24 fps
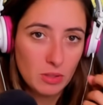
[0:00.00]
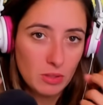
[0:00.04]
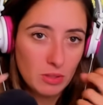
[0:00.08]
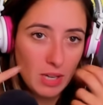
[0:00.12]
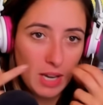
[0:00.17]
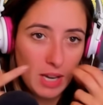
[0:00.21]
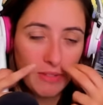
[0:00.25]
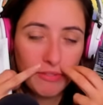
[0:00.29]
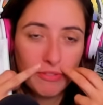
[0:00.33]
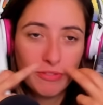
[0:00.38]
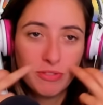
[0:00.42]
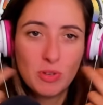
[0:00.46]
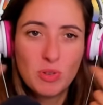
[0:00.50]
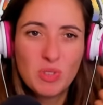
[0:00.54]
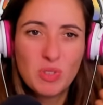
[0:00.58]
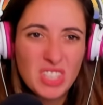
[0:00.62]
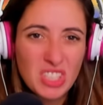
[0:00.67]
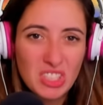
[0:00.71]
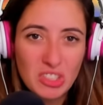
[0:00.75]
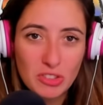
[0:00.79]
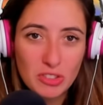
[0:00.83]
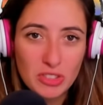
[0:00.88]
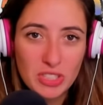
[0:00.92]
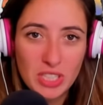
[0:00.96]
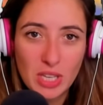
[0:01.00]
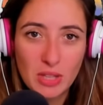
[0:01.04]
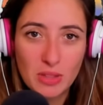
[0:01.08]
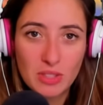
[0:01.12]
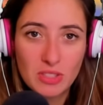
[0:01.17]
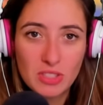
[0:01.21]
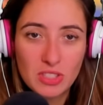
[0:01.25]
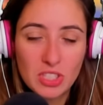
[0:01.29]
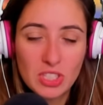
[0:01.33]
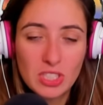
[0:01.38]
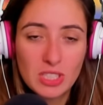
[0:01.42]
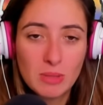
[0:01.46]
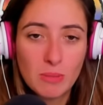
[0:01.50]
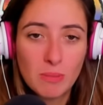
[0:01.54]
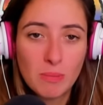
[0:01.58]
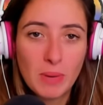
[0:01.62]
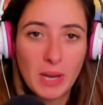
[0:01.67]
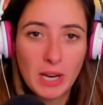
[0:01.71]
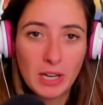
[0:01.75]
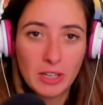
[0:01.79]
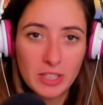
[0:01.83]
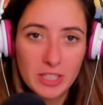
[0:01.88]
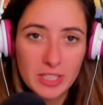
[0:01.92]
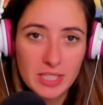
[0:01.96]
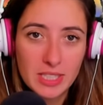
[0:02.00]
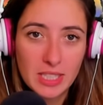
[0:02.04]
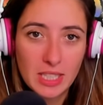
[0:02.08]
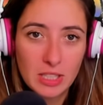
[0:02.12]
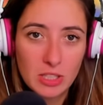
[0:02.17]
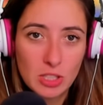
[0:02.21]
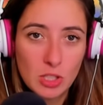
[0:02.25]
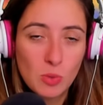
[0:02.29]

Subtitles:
have food in your teeth, it's just embarrassing.